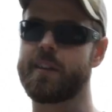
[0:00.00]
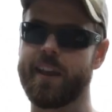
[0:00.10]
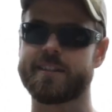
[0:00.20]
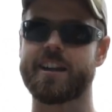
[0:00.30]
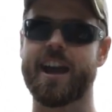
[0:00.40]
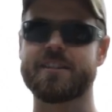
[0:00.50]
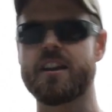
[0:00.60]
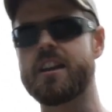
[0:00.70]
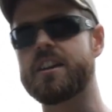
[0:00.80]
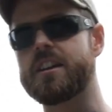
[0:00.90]
Thanks, guys.
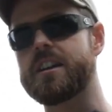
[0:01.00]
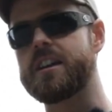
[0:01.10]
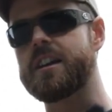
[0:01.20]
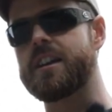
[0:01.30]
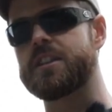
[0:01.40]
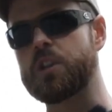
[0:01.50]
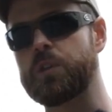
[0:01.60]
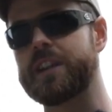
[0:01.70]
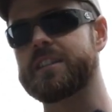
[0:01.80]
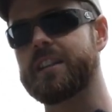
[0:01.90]
Don't
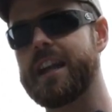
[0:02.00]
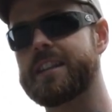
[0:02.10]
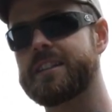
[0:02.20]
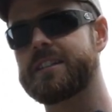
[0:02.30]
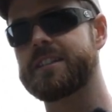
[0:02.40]
forget to like,